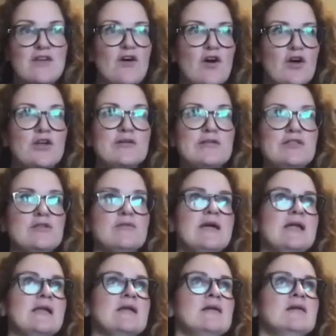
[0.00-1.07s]
Are you
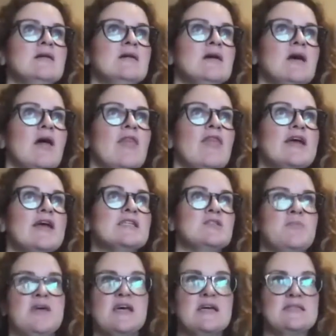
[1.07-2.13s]
doing things
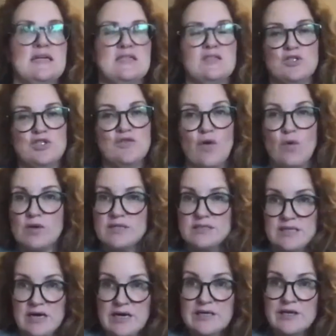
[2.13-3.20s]
because that's what you've always
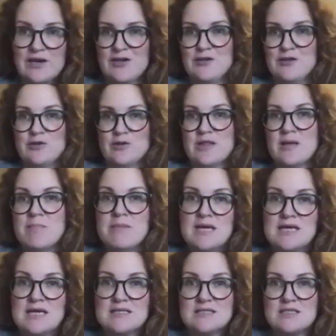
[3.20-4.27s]
done? Are you doing them
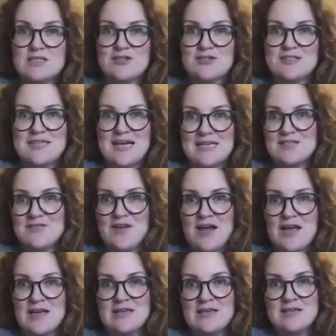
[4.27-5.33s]
because you're
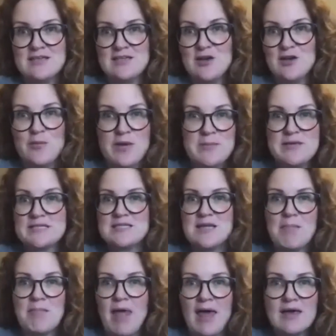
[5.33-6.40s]
satisfying, maybe
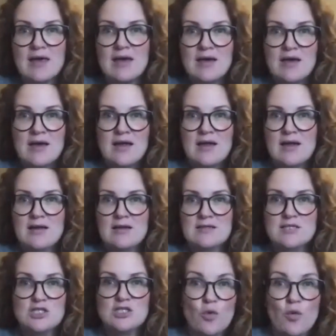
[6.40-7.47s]
some like
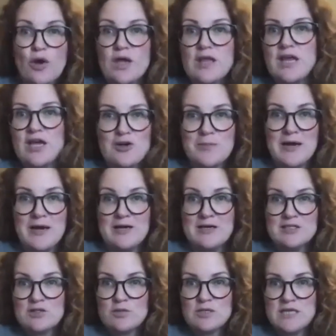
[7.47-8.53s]
story that your
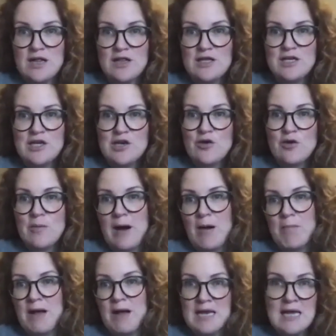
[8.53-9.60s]
parents were telling you
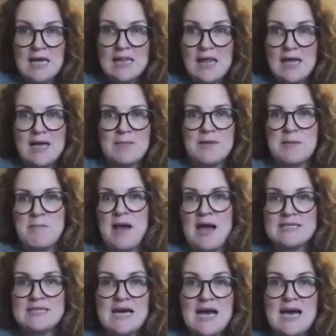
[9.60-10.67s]
about money? Like, I mean, my
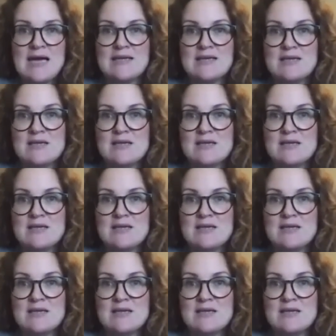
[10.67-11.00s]
dad,